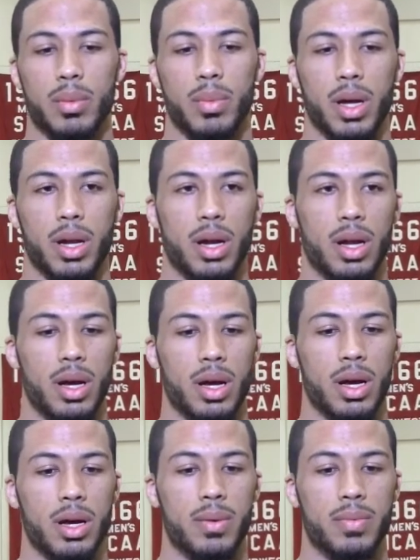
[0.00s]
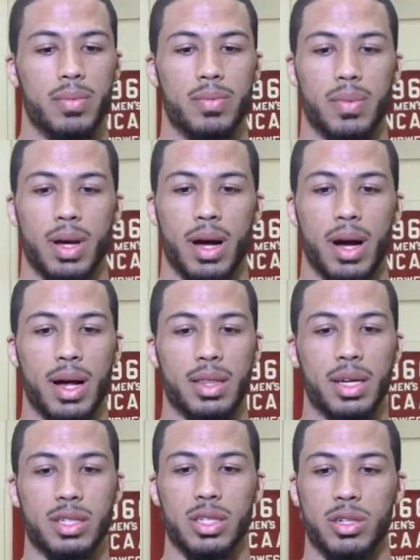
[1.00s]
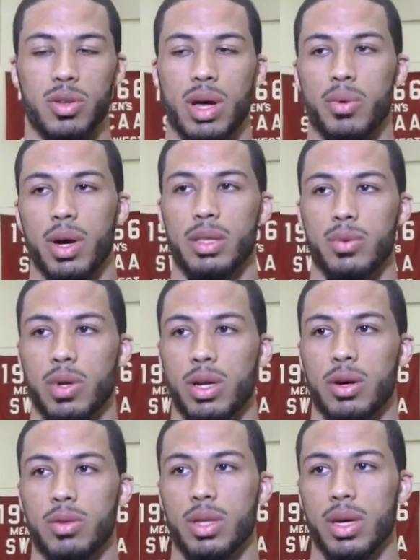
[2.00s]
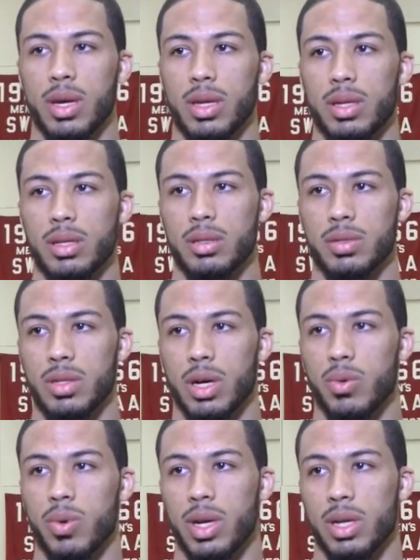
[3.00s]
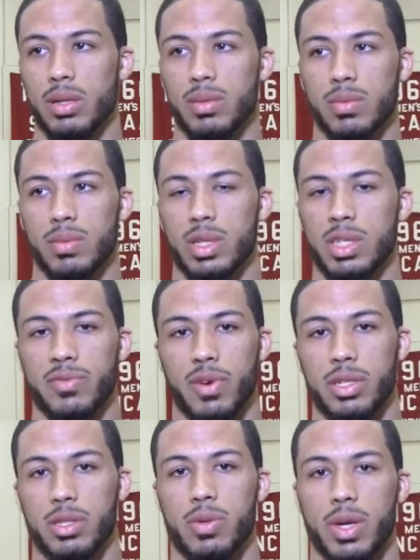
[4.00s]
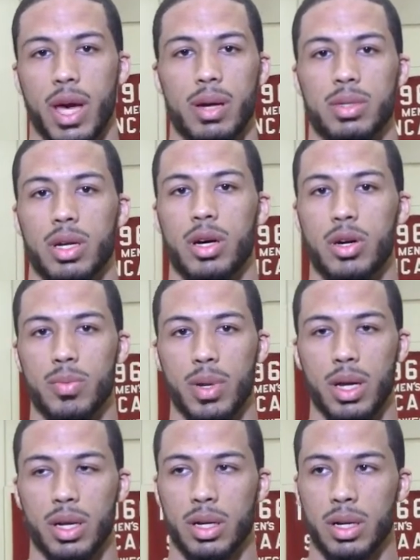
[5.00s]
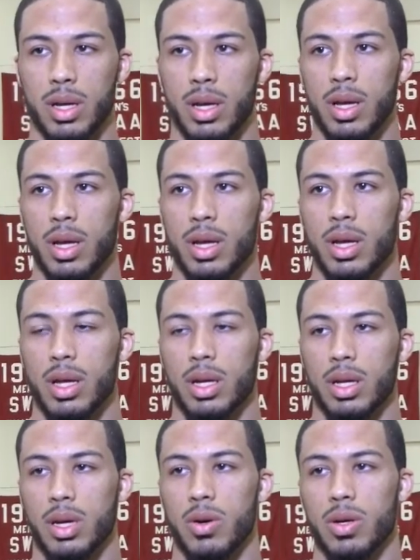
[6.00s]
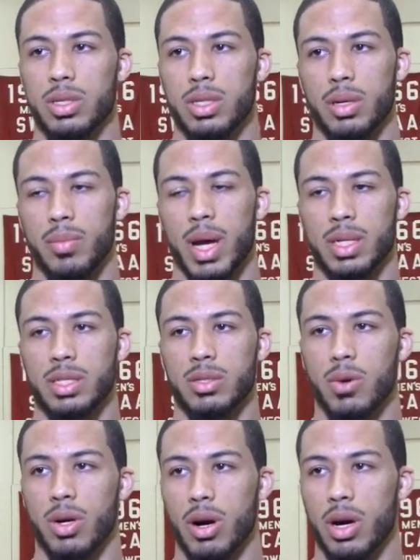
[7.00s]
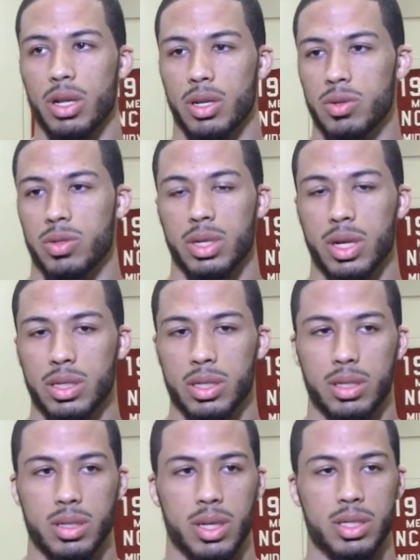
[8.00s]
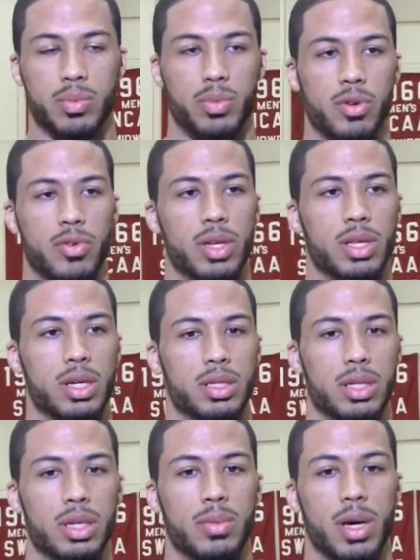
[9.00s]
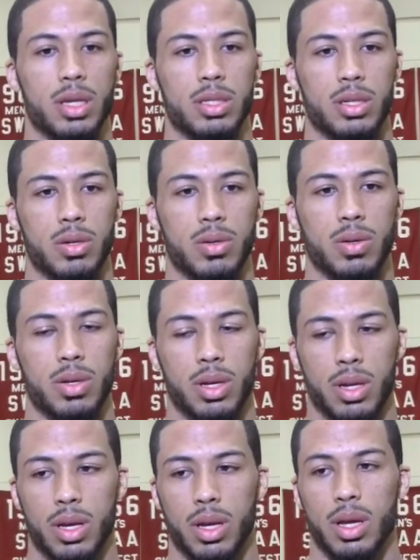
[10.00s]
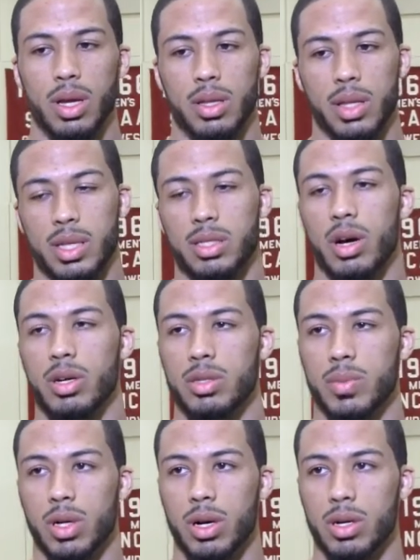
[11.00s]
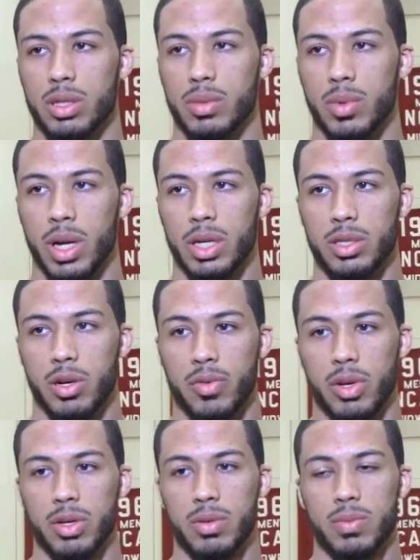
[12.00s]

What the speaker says: Yeah, but I think to do that, we have to win the whole thing. You know, winning these first 3 games at home and then going to Madison Square Garden and losing doesn't prove anything to anybody. So that's the ultimate goal, is to win that trophy.